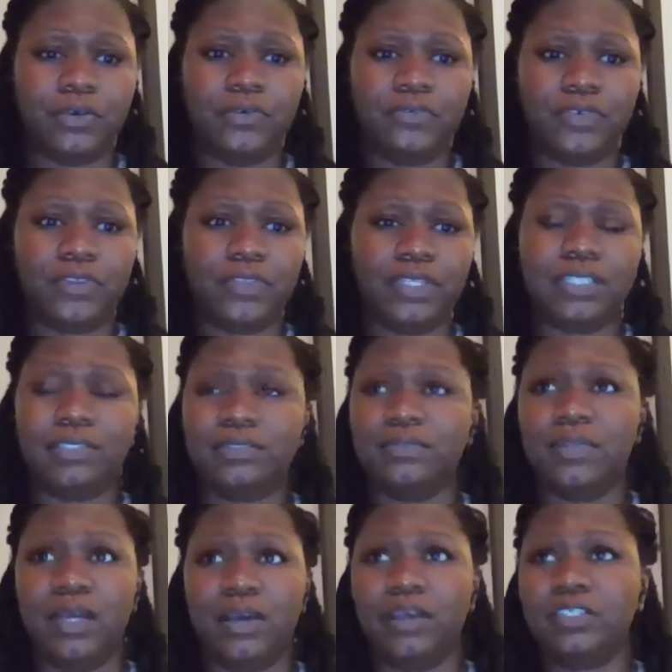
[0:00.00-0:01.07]
over
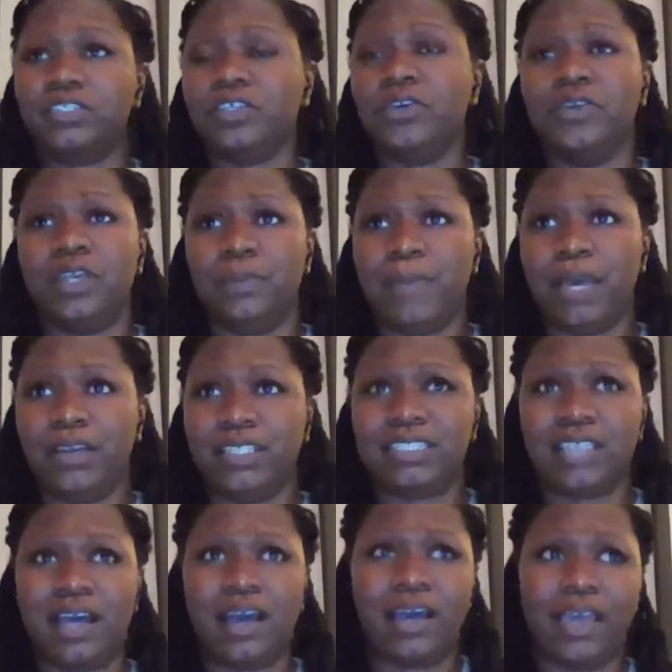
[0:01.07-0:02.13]
a certain amount of
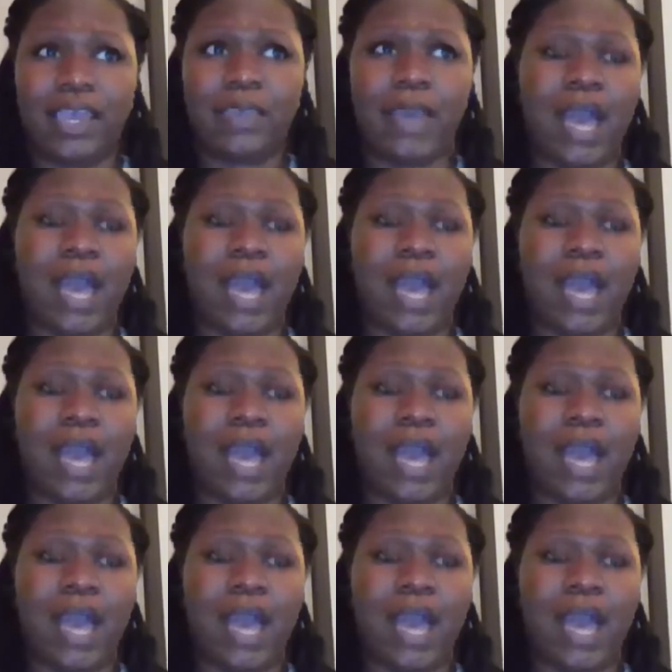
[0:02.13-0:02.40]
time.